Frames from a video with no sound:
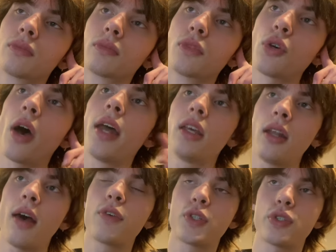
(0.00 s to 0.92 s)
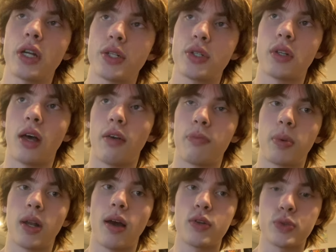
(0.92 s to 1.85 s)
So I did have a stretcher left,
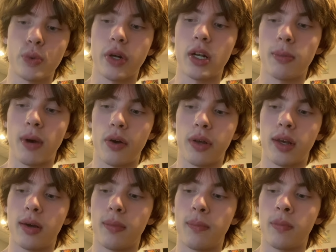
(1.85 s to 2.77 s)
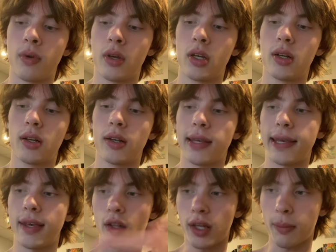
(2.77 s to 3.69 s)
but I was worried about him
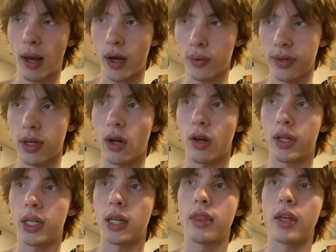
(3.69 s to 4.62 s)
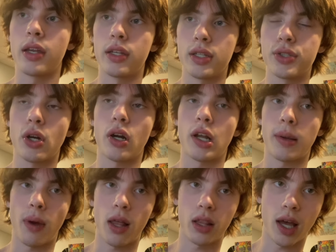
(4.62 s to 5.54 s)
killing my only Guardy and then discarding
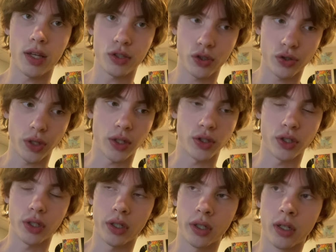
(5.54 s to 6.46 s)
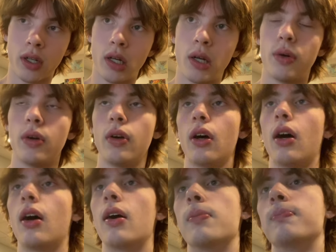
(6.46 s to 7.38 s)
my last stretcher.
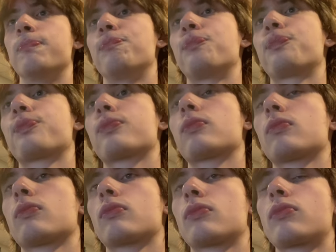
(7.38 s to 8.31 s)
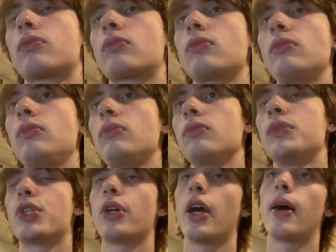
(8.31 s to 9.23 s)

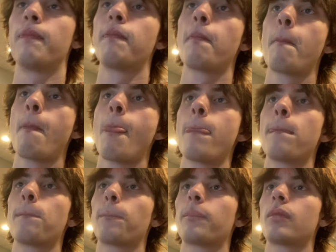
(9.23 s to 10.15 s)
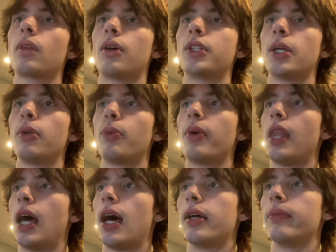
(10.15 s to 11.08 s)
So yeah, I was able to win
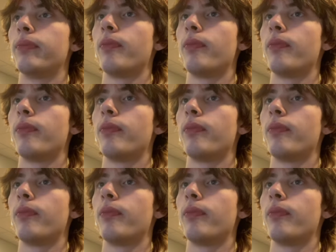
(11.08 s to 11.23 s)
that.